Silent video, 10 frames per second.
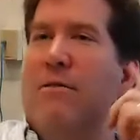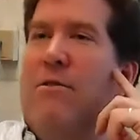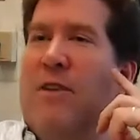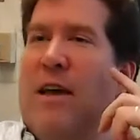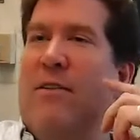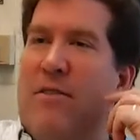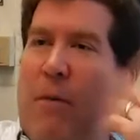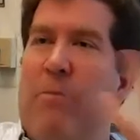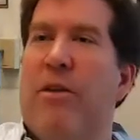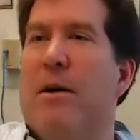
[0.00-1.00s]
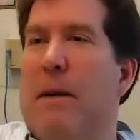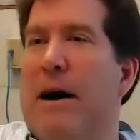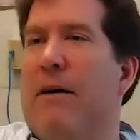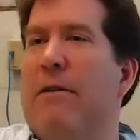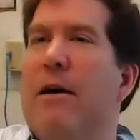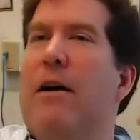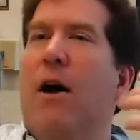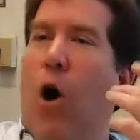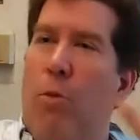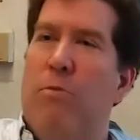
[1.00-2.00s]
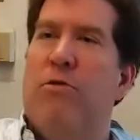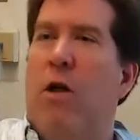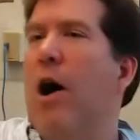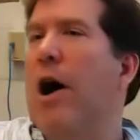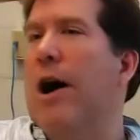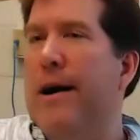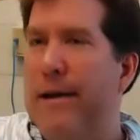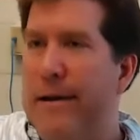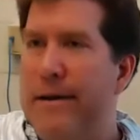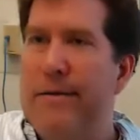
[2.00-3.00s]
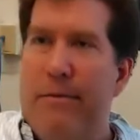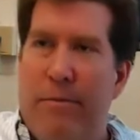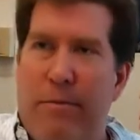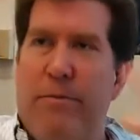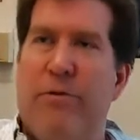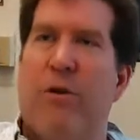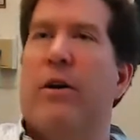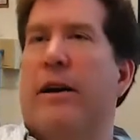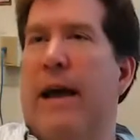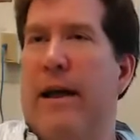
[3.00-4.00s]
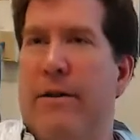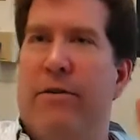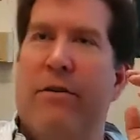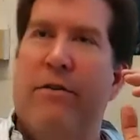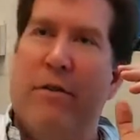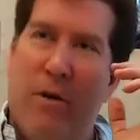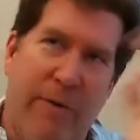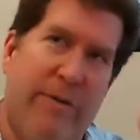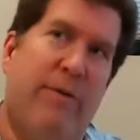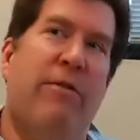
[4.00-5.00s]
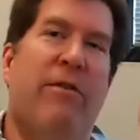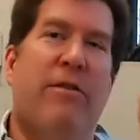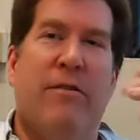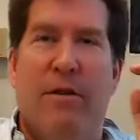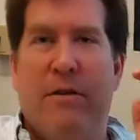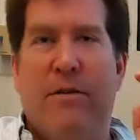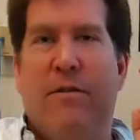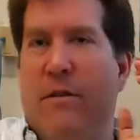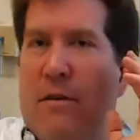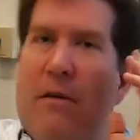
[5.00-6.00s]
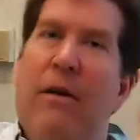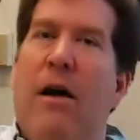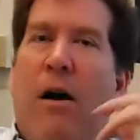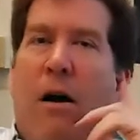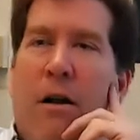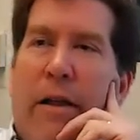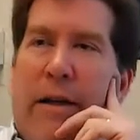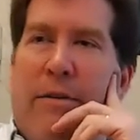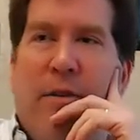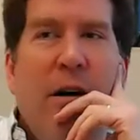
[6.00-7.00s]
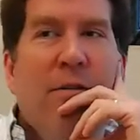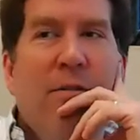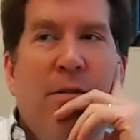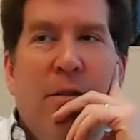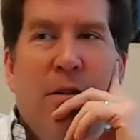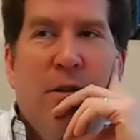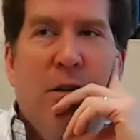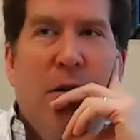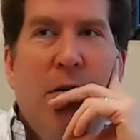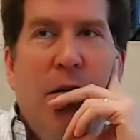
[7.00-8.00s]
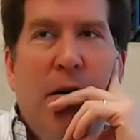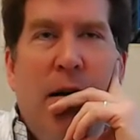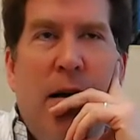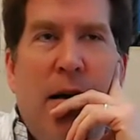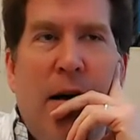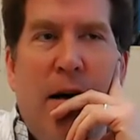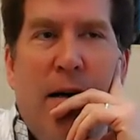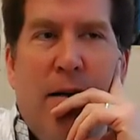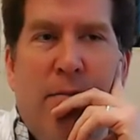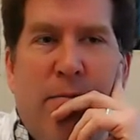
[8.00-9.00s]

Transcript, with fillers: say something about Ohm's law and circuit analysis and equivalent resistance and all of that stuff. So, but